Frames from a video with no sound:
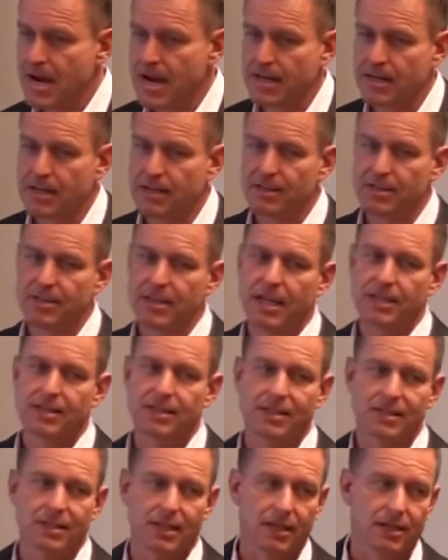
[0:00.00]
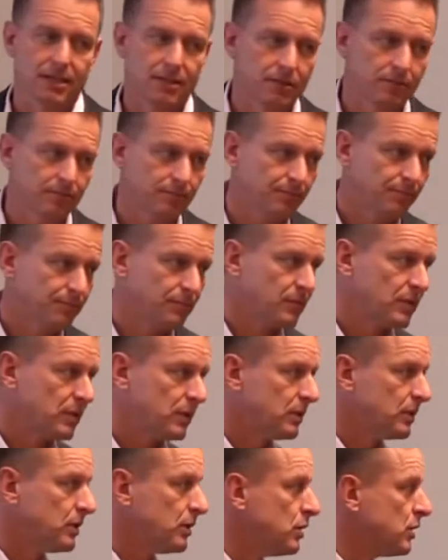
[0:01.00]
and here's the exercise.
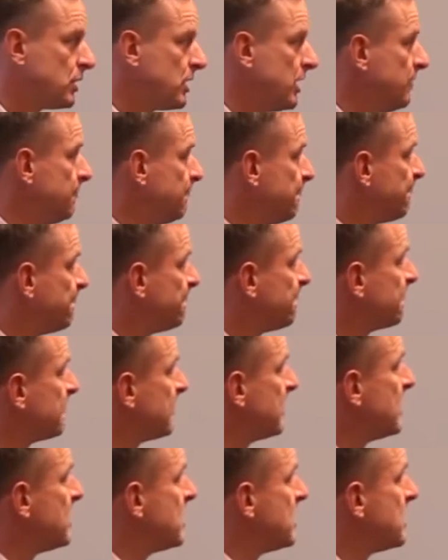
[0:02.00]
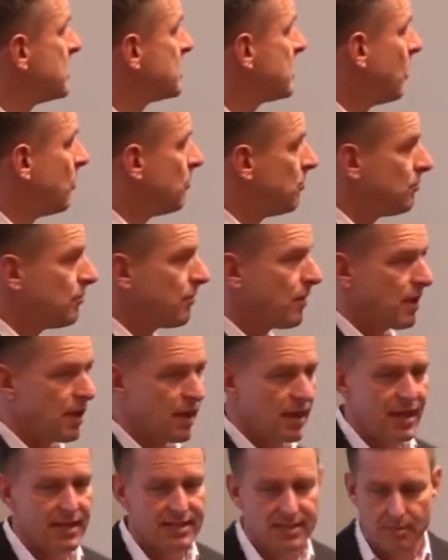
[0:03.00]
Okay? So,
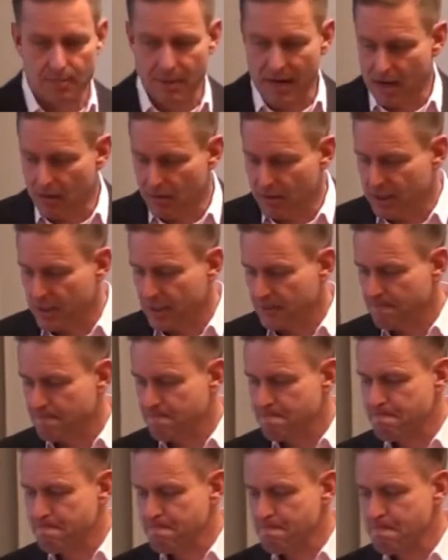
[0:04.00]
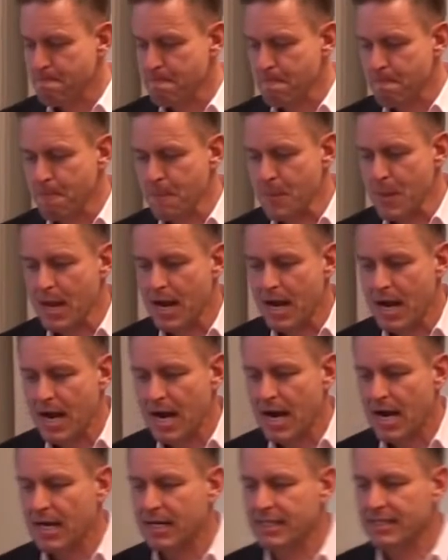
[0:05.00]
that's about
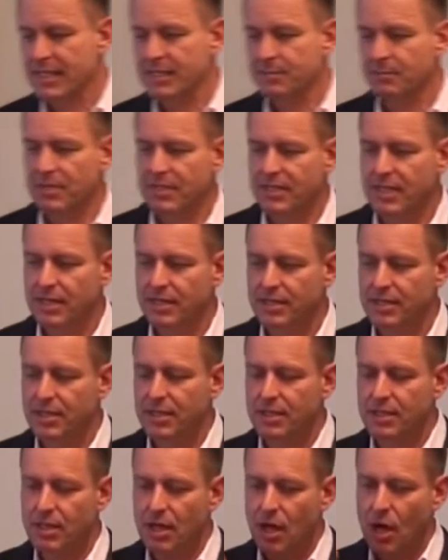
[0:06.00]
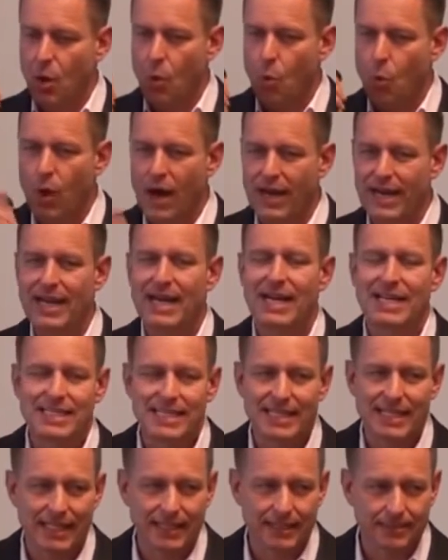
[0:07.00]
assessment center. One
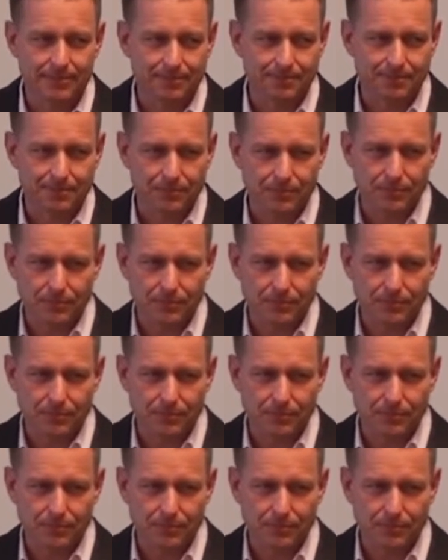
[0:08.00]
last thing.